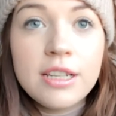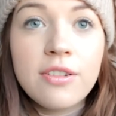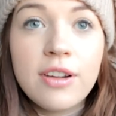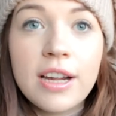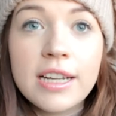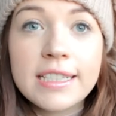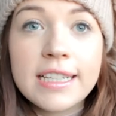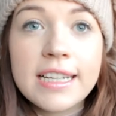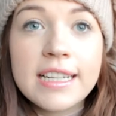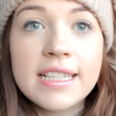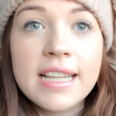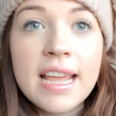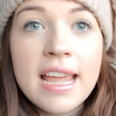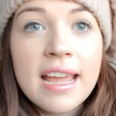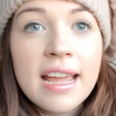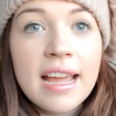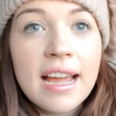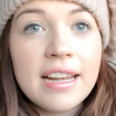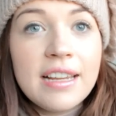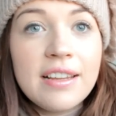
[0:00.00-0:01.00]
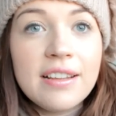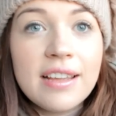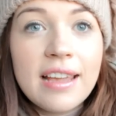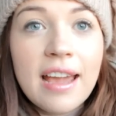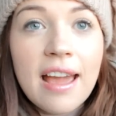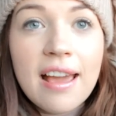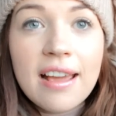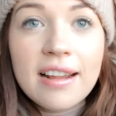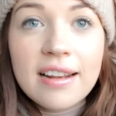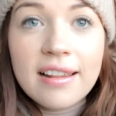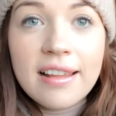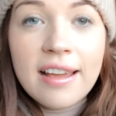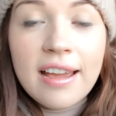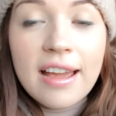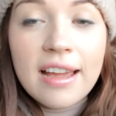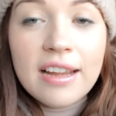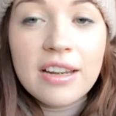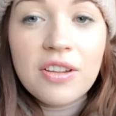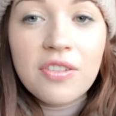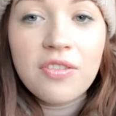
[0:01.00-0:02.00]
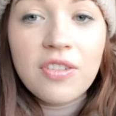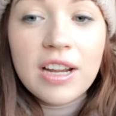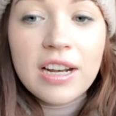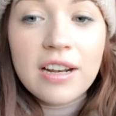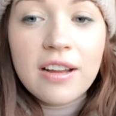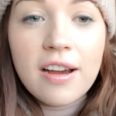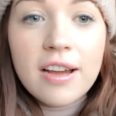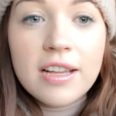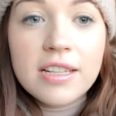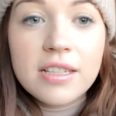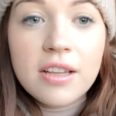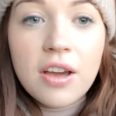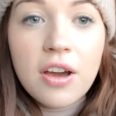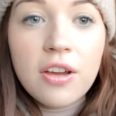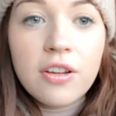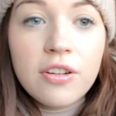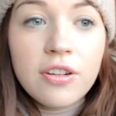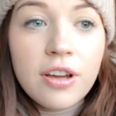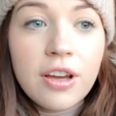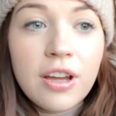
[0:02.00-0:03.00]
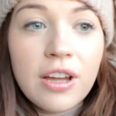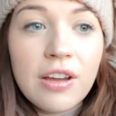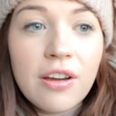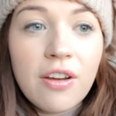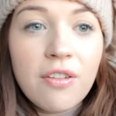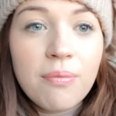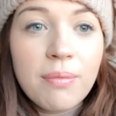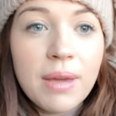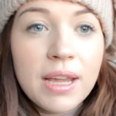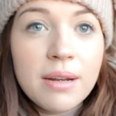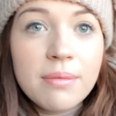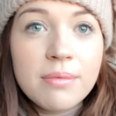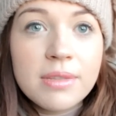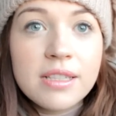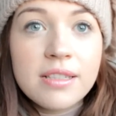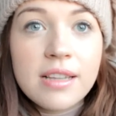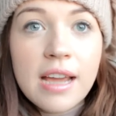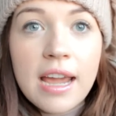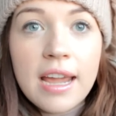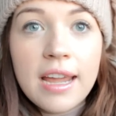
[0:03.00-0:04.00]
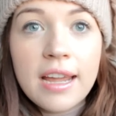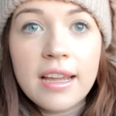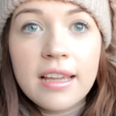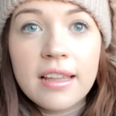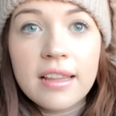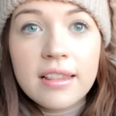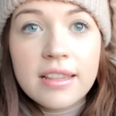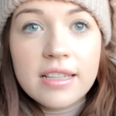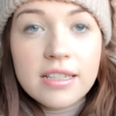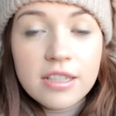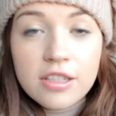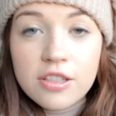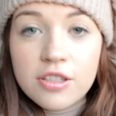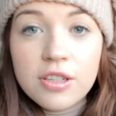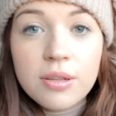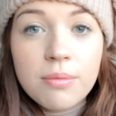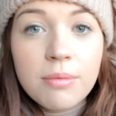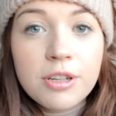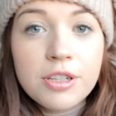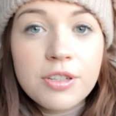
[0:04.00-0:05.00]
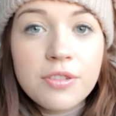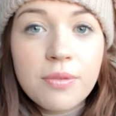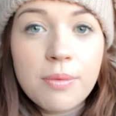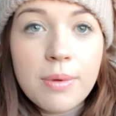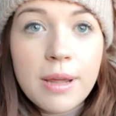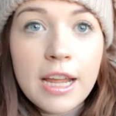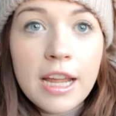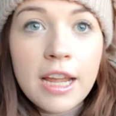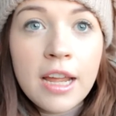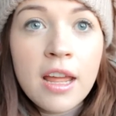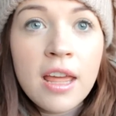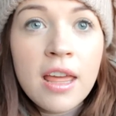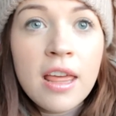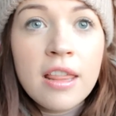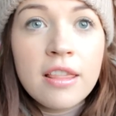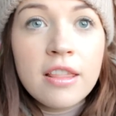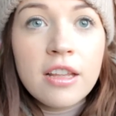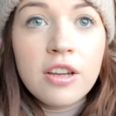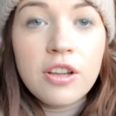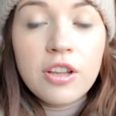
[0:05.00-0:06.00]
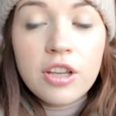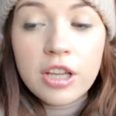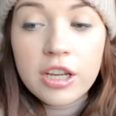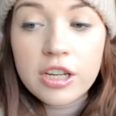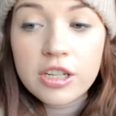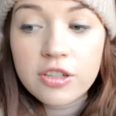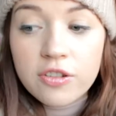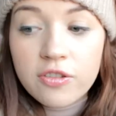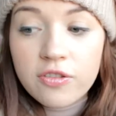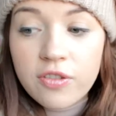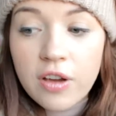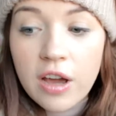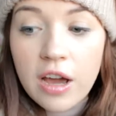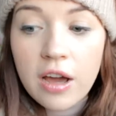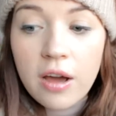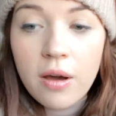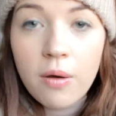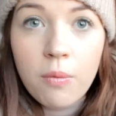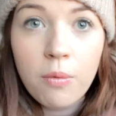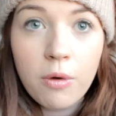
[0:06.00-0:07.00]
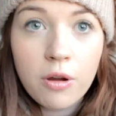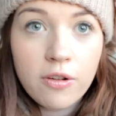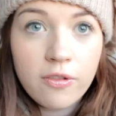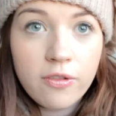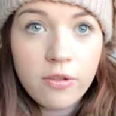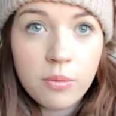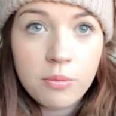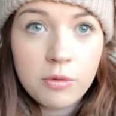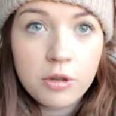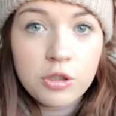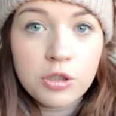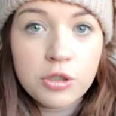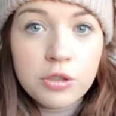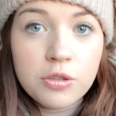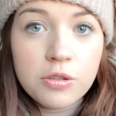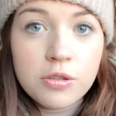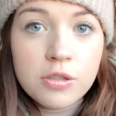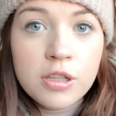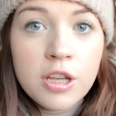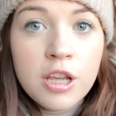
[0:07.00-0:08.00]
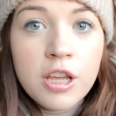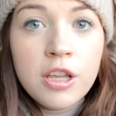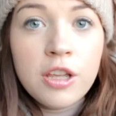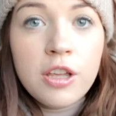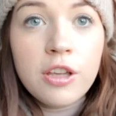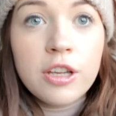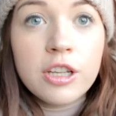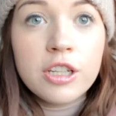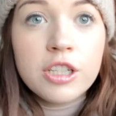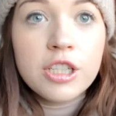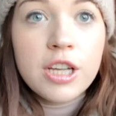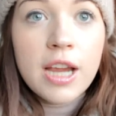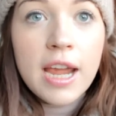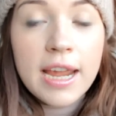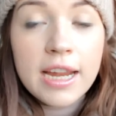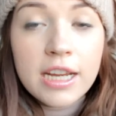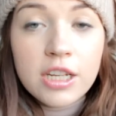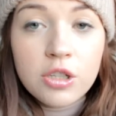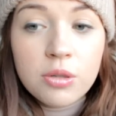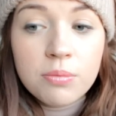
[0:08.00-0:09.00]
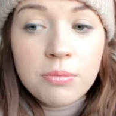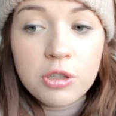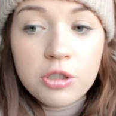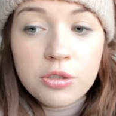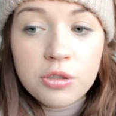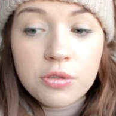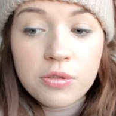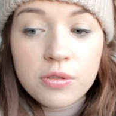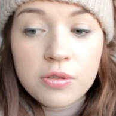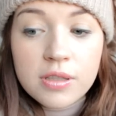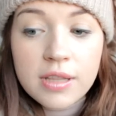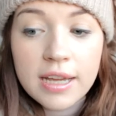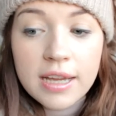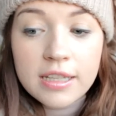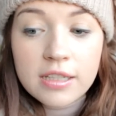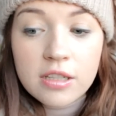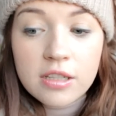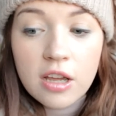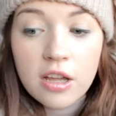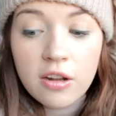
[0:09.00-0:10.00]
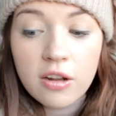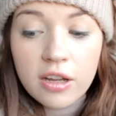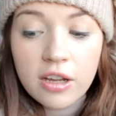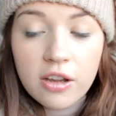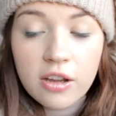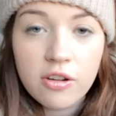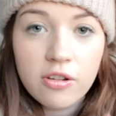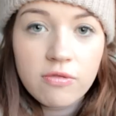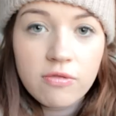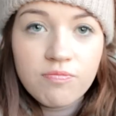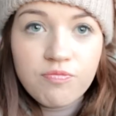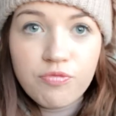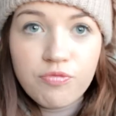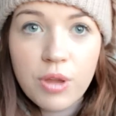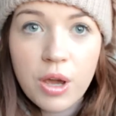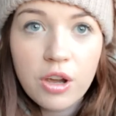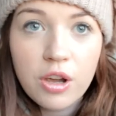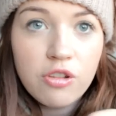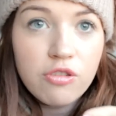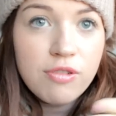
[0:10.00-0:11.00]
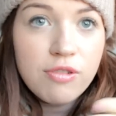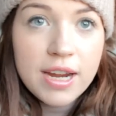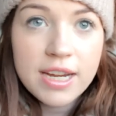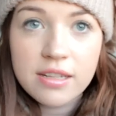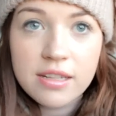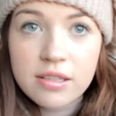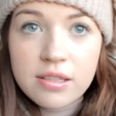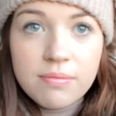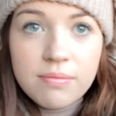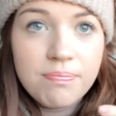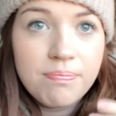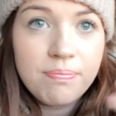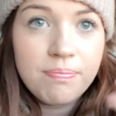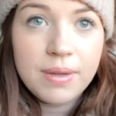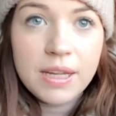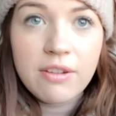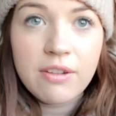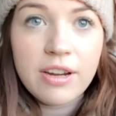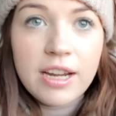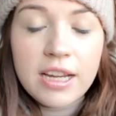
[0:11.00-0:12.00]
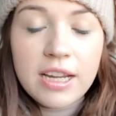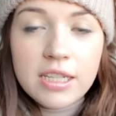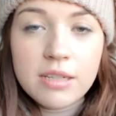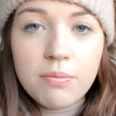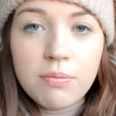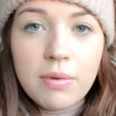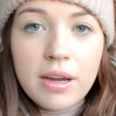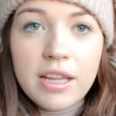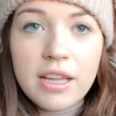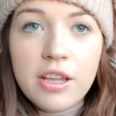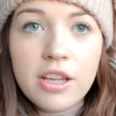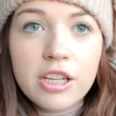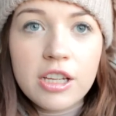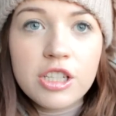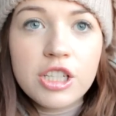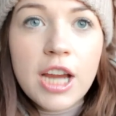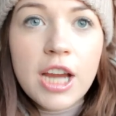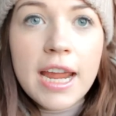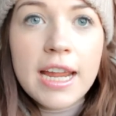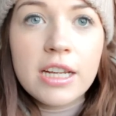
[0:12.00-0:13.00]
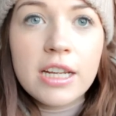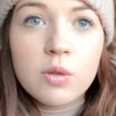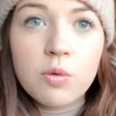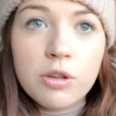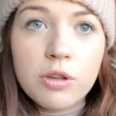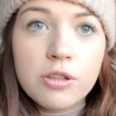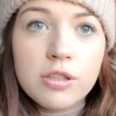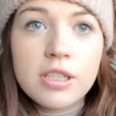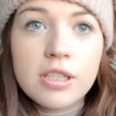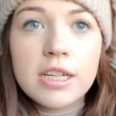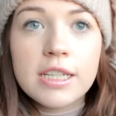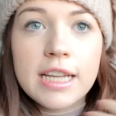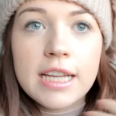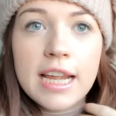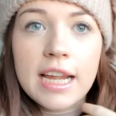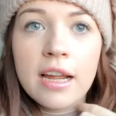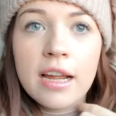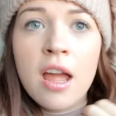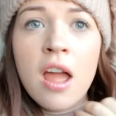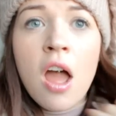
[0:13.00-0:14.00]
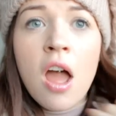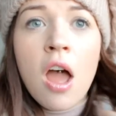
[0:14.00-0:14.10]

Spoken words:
credits, and you get in there and you realise, oh no, I've made a mistake, this is too much for me, then you can defer one of your modules. You can change your modules. There's like a grace period where you can change what you're studying.